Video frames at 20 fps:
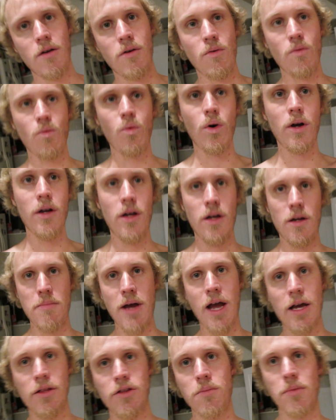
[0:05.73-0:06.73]
uh,
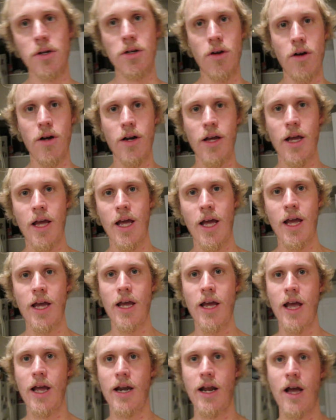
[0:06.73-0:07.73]
Matthew
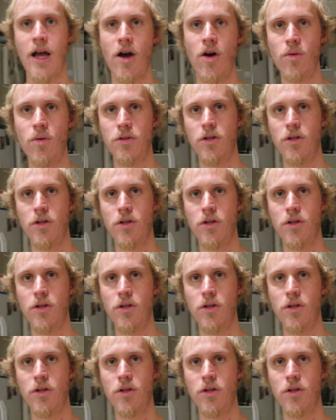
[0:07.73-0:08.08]
McConaughey and how